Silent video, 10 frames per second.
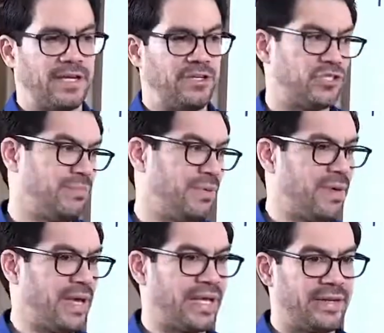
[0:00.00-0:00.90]
I used to be
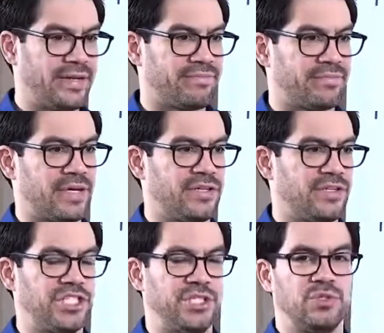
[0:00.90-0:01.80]
making,
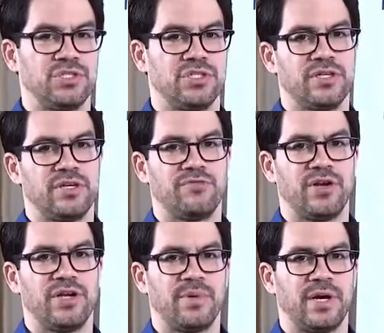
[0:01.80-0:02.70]
she was a
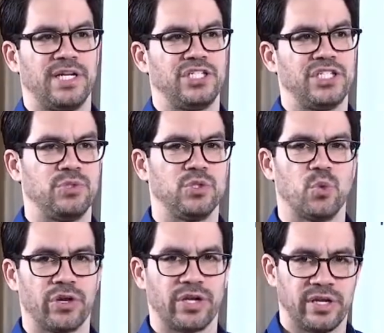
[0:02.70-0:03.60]
friend of mine, and she was
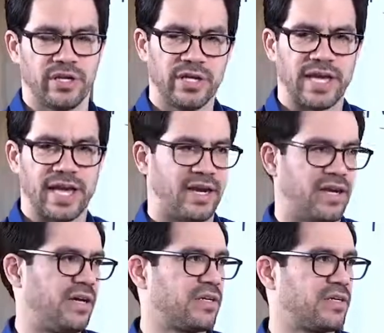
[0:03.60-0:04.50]
working at
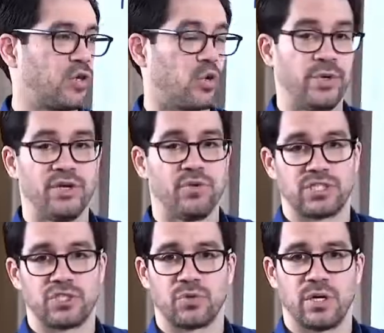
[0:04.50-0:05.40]
a Korean
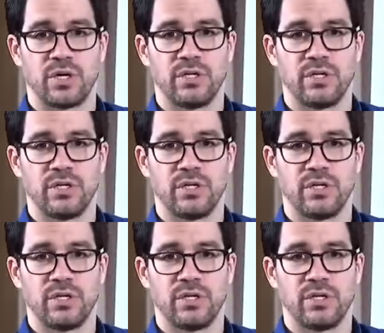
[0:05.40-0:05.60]
restaurant